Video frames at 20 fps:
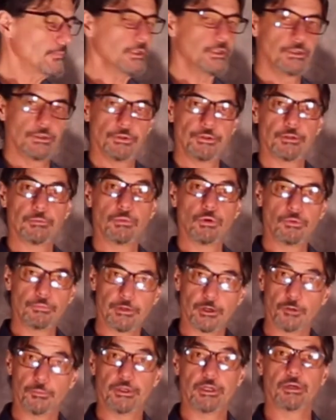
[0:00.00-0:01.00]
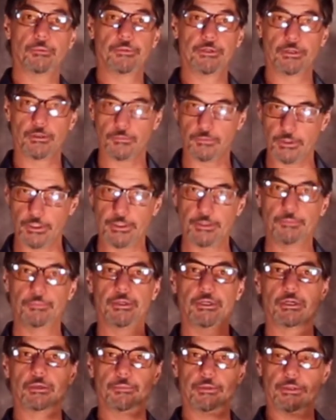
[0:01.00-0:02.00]
you know, your bone marrow becoming your blood,
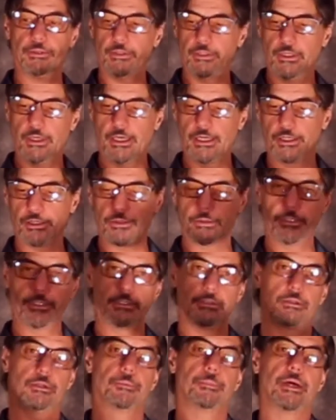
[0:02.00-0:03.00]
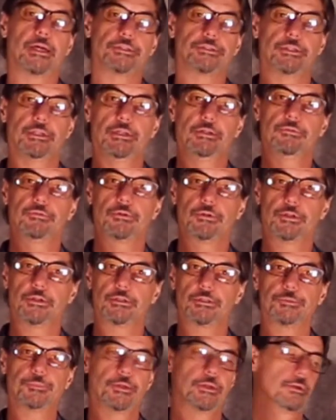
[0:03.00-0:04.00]
becoming the anchoring capacity for your
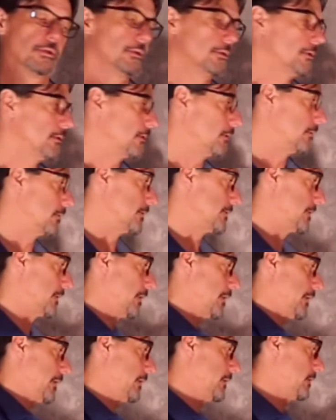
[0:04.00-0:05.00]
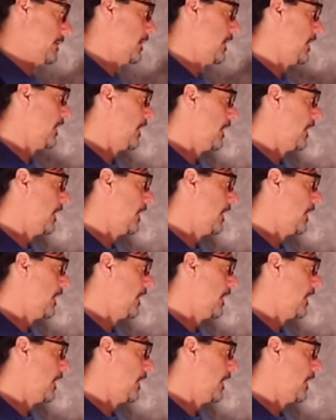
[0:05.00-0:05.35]
spirit to reside, and